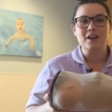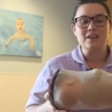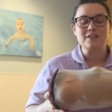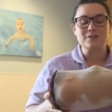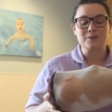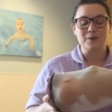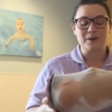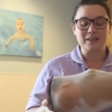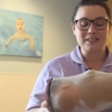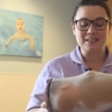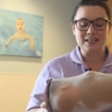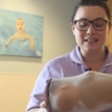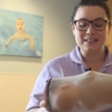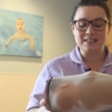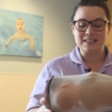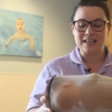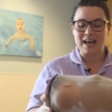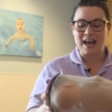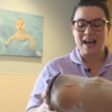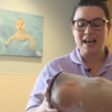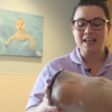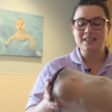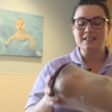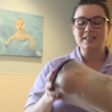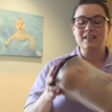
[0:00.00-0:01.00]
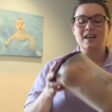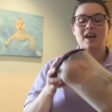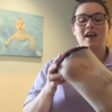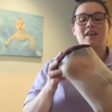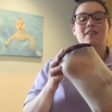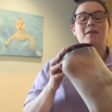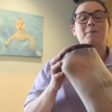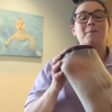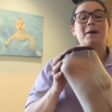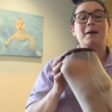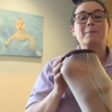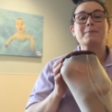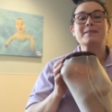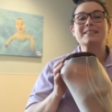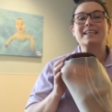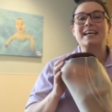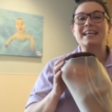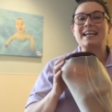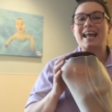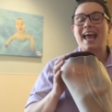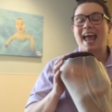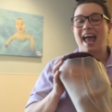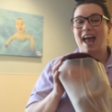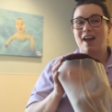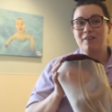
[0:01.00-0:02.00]
So as I said, the baby's
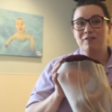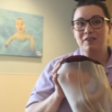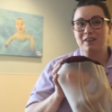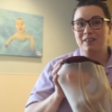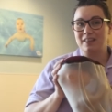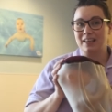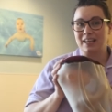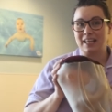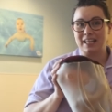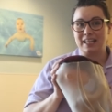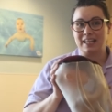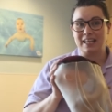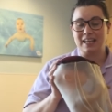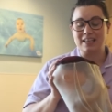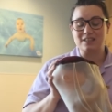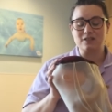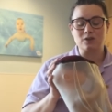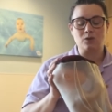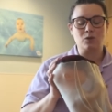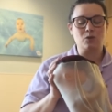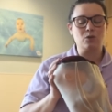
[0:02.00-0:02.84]
getting everything it needs,